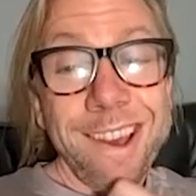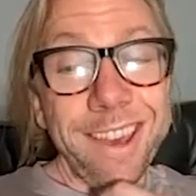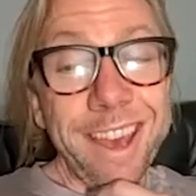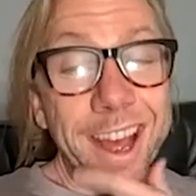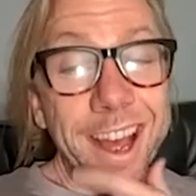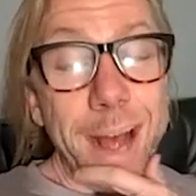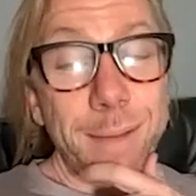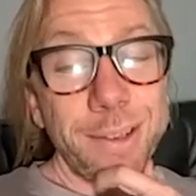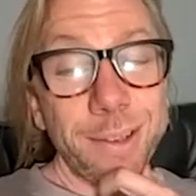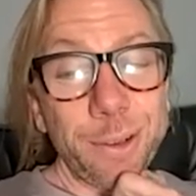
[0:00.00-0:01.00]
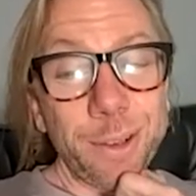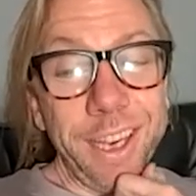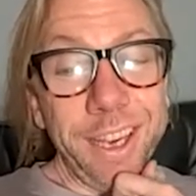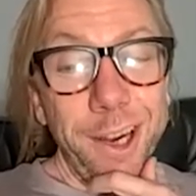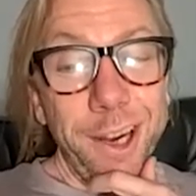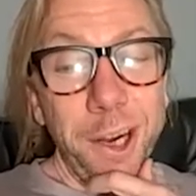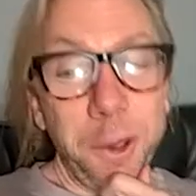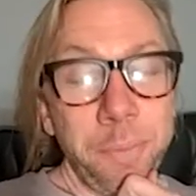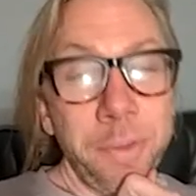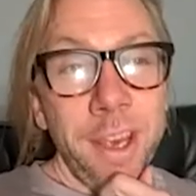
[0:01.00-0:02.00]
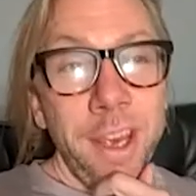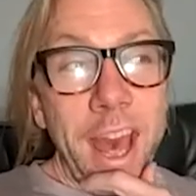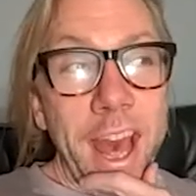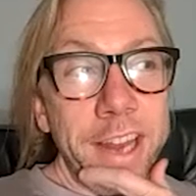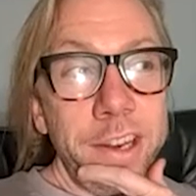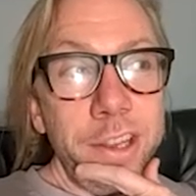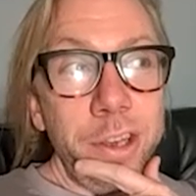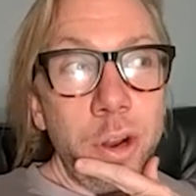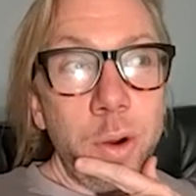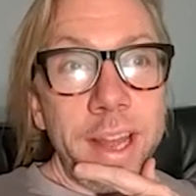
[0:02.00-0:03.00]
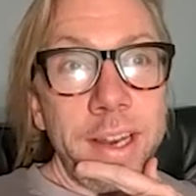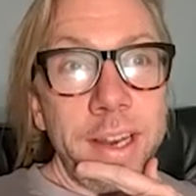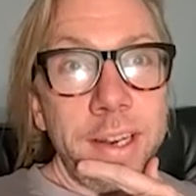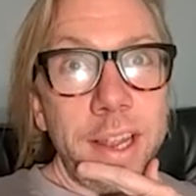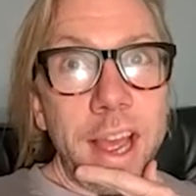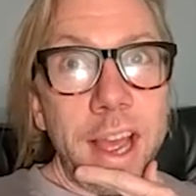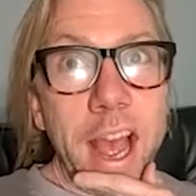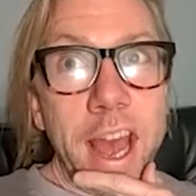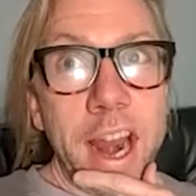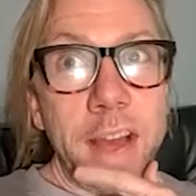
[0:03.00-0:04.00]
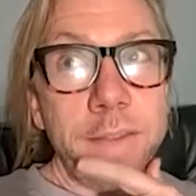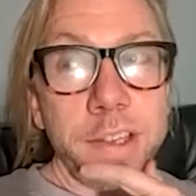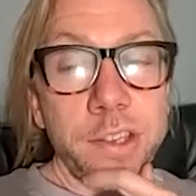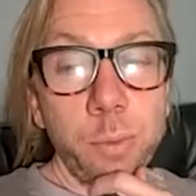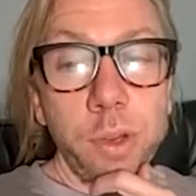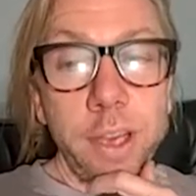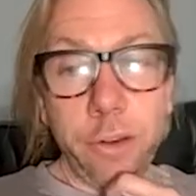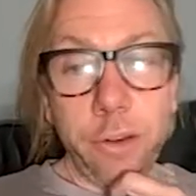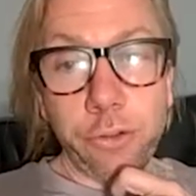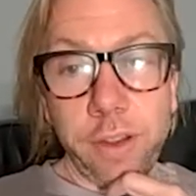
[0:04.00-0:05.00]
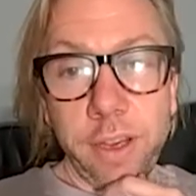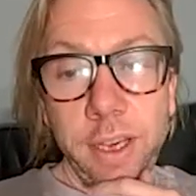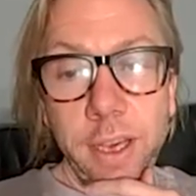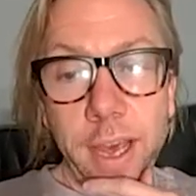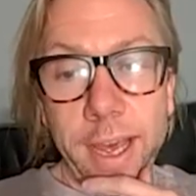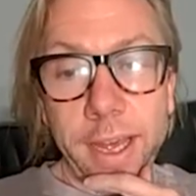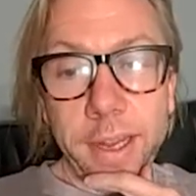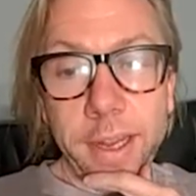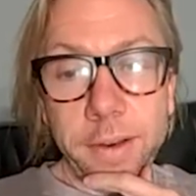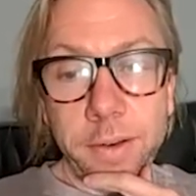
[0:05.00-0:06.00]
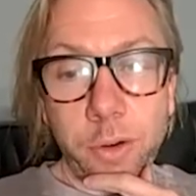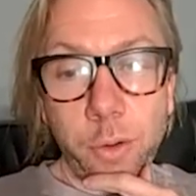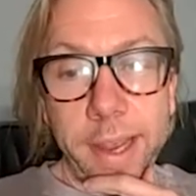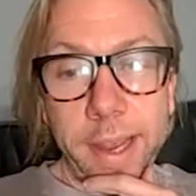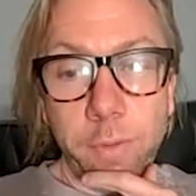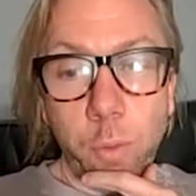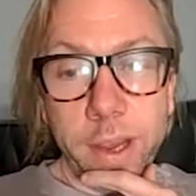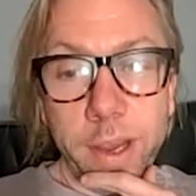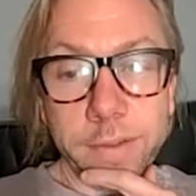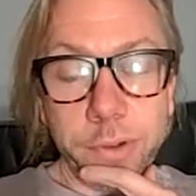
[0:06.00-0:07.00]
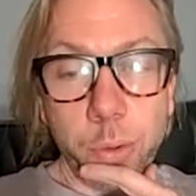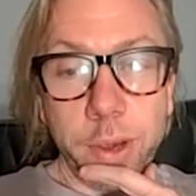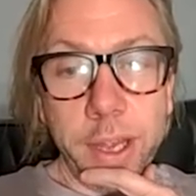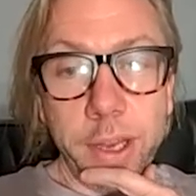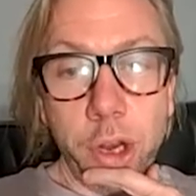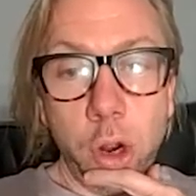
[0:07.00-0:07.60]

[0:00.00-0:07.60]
Yeah, absolutely. And I've seen some really interesting and creative ways of doing it.